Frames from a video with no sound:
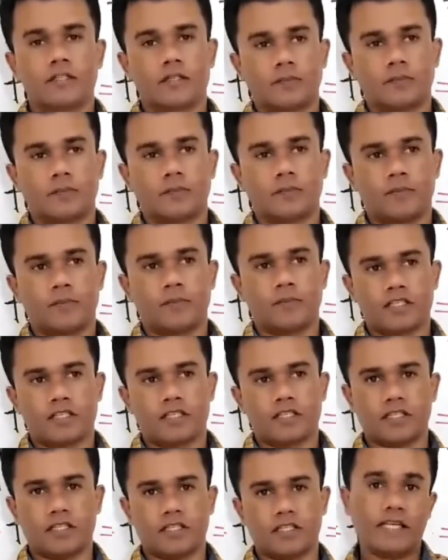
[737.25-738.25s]
Layer
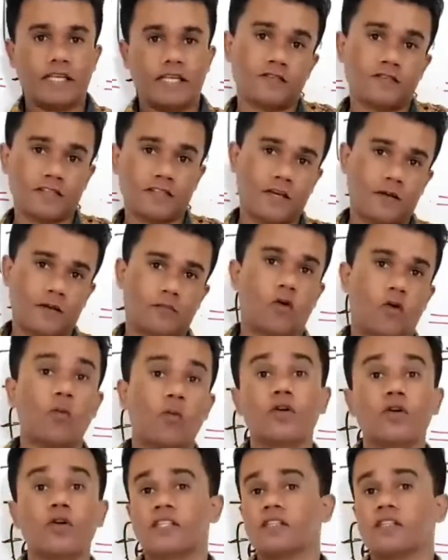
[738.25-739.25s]
separation, then that's the first type,
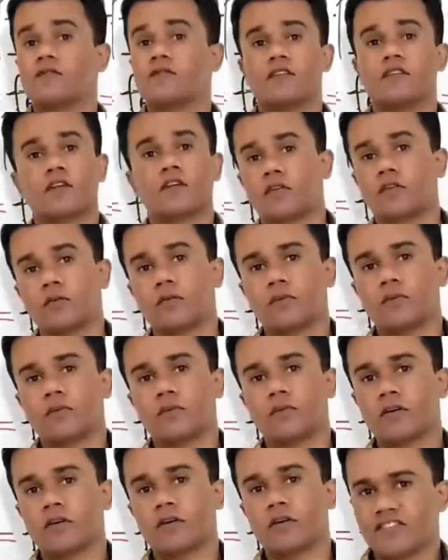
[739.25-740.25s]
homogeneous phase equilibrium
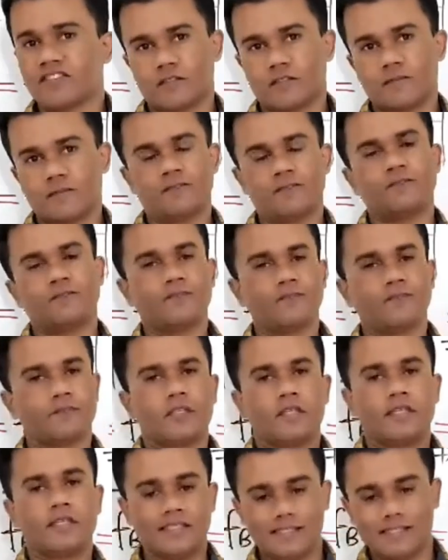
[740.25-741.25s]
we discussed.
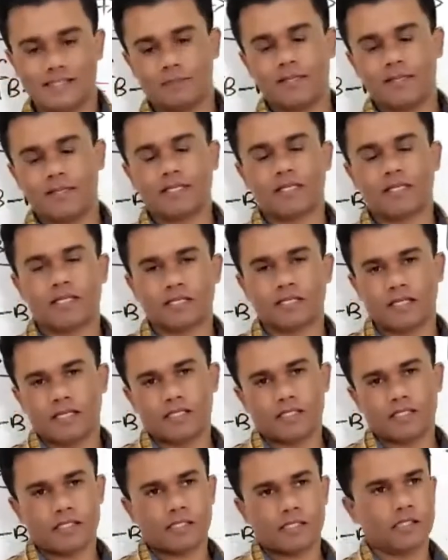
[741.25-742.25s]
In this particular case,
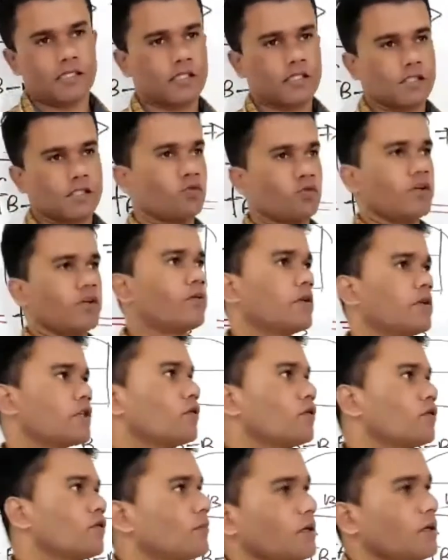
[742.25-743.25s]
two liquids should
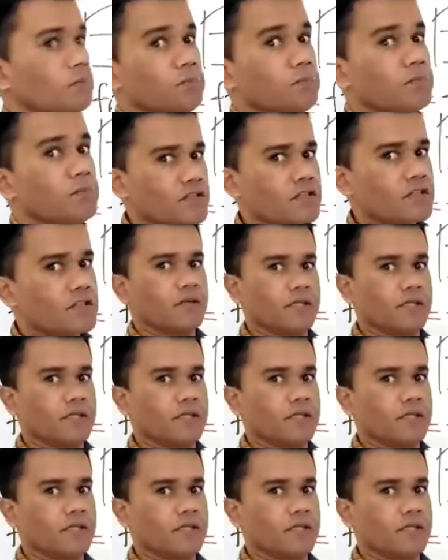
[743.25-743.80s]
be miscible.